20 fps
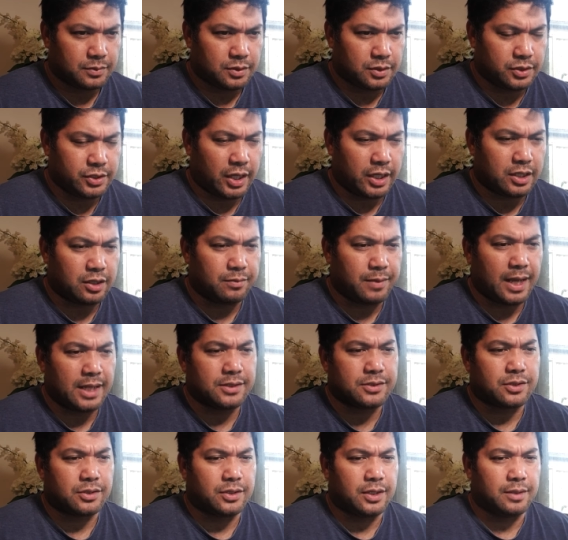Jacob
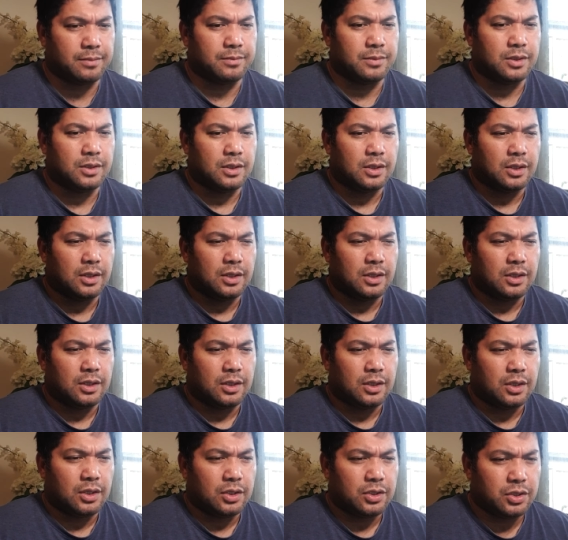answered him,
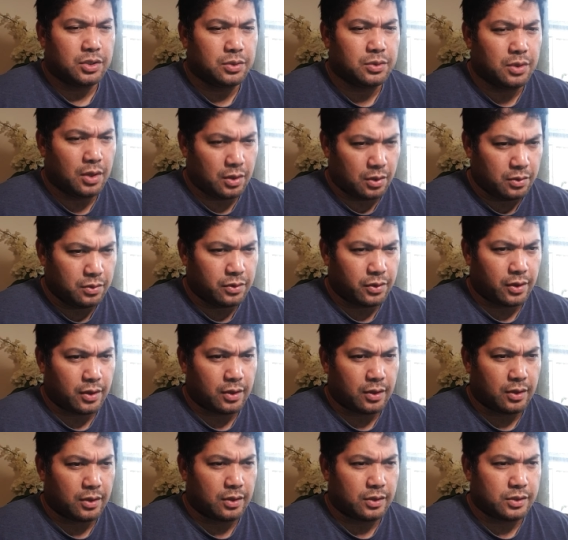You know
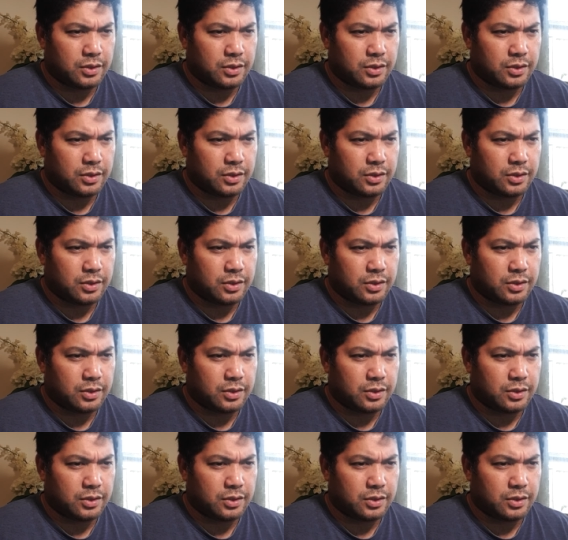the